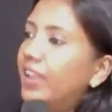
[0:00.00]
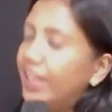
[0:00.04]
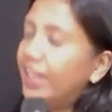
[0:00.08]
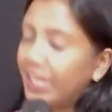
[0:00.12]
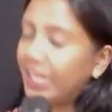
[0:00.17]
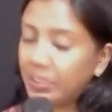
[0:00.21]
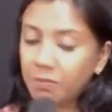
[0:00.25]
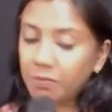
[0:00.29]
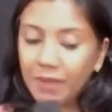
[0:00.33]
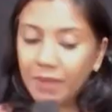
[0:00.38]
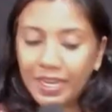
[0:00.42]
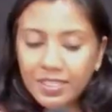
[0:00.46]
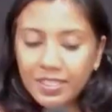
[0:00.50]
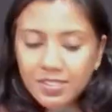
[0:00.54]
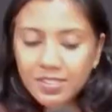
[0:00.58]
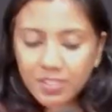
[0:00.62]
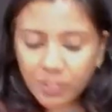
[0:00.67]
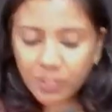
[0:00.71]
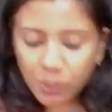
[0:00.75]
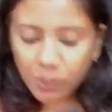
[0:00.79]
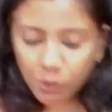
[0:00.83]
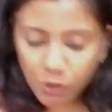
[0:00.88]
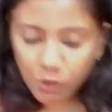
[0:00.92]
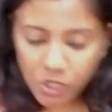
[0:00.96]
it makes a
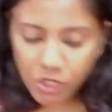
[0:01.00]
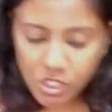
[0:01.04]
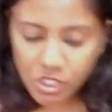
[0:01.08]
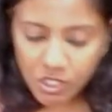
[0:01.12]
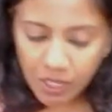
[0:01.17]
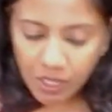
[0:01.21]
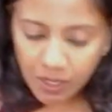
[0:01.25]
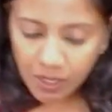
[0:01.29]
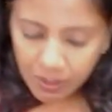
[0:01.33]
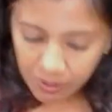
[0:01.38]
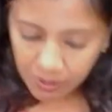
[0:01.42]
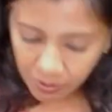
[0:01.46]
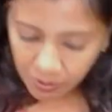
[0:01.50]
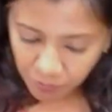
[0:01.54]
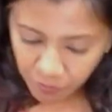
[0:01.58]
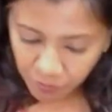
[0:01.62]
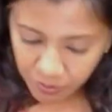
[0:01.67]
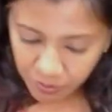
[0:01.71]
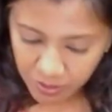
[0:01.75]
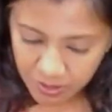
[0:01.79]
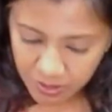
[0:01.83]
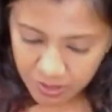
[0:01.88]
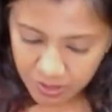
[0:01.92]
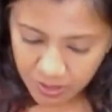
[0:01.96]
huge
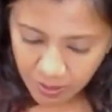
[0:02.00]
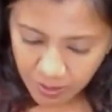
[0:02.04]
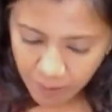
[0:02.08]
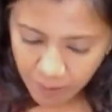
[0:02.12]
difference.